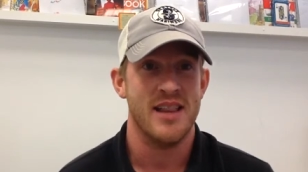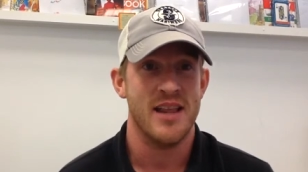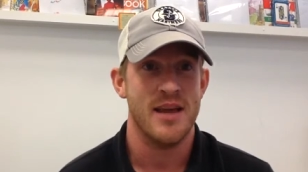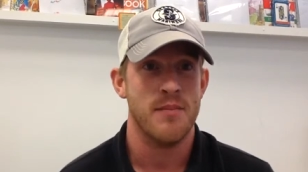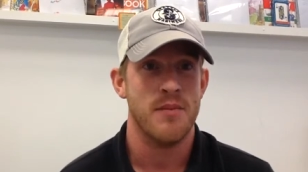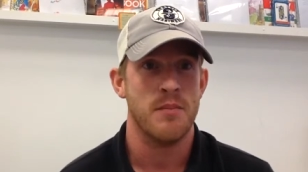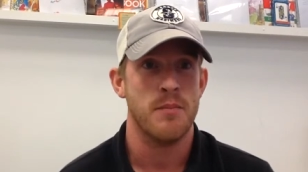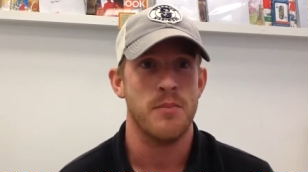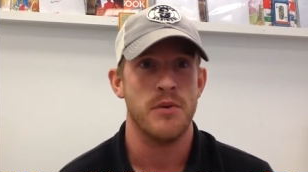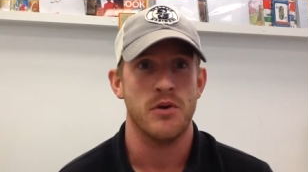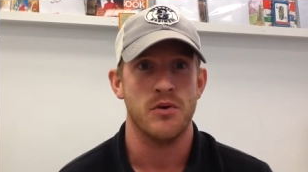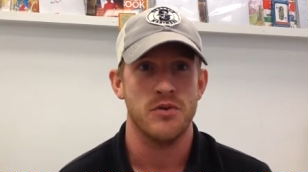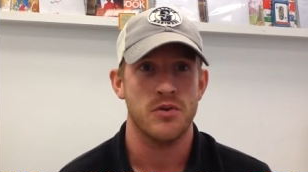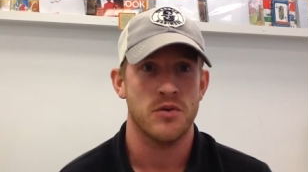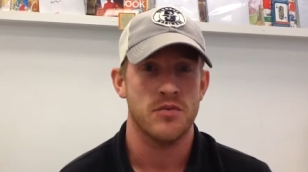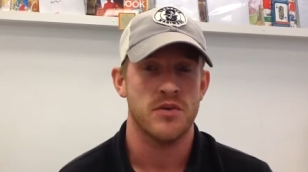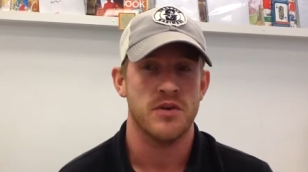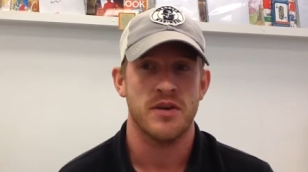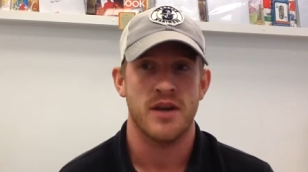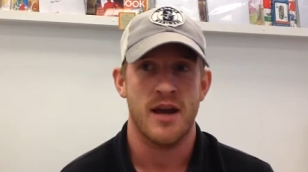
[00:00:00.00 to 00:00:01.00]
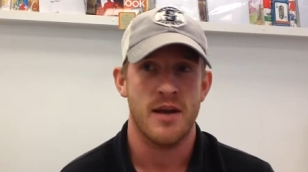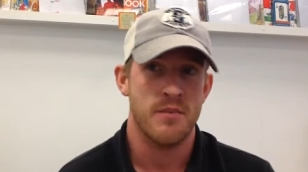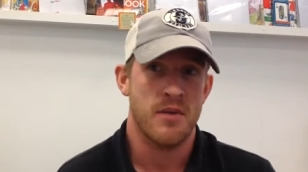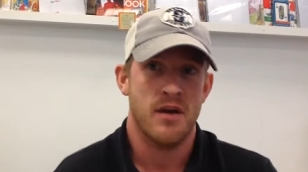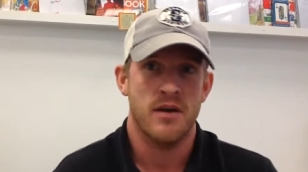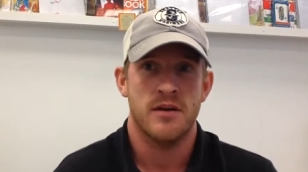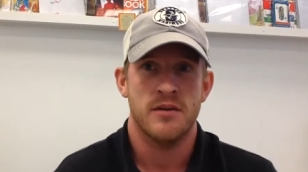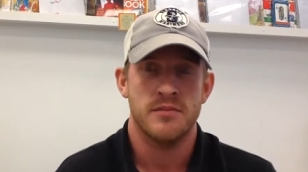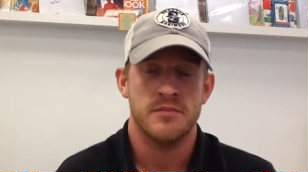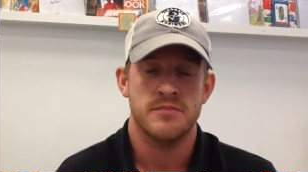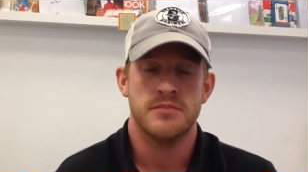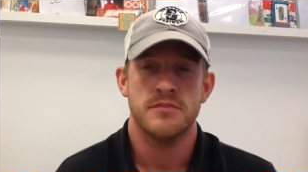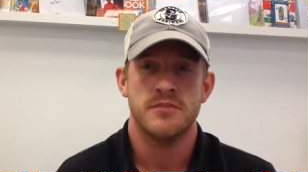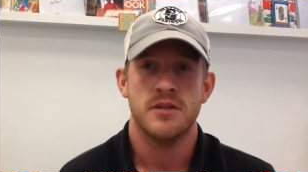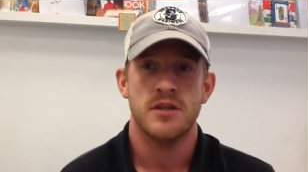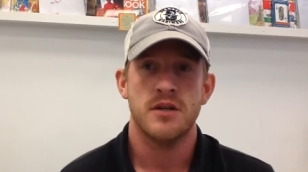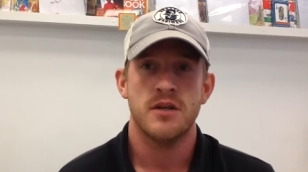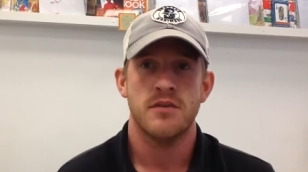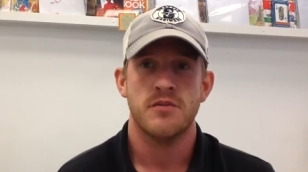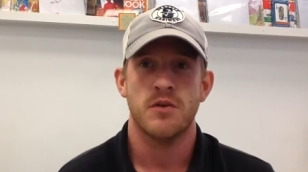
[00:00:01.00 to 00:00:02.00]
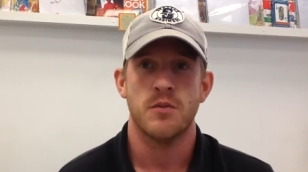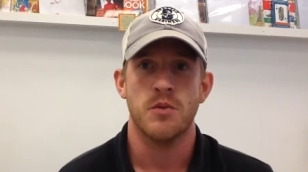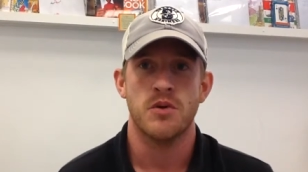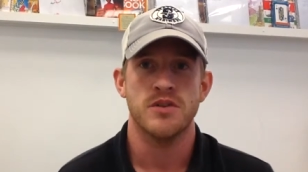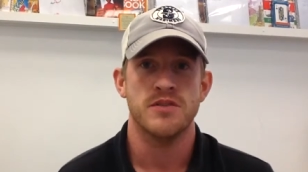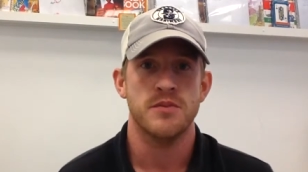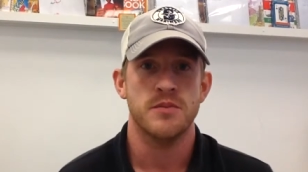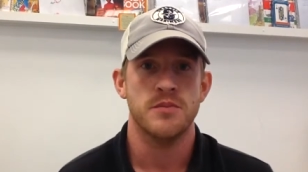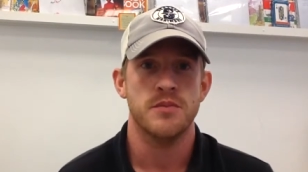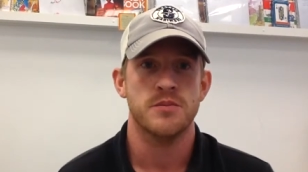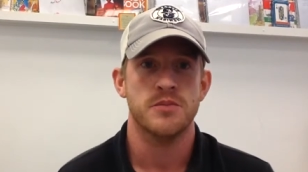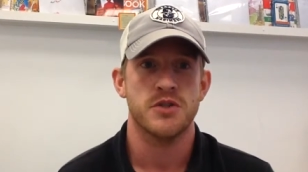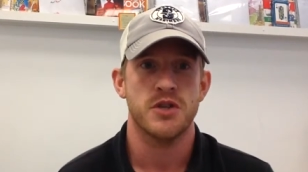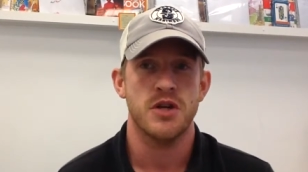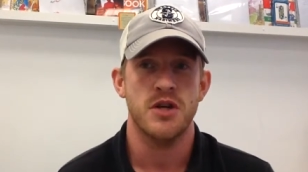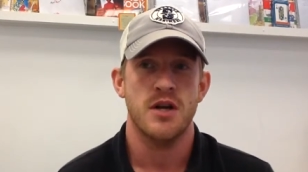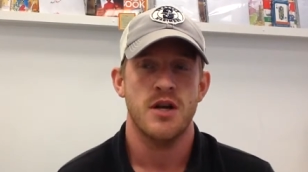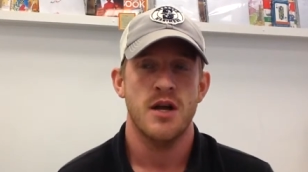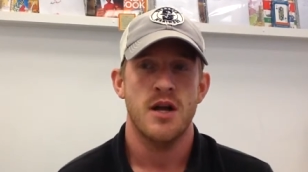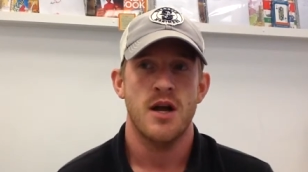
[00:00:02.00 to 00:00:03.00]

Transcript: them and built over time, for most of them, I'm sure,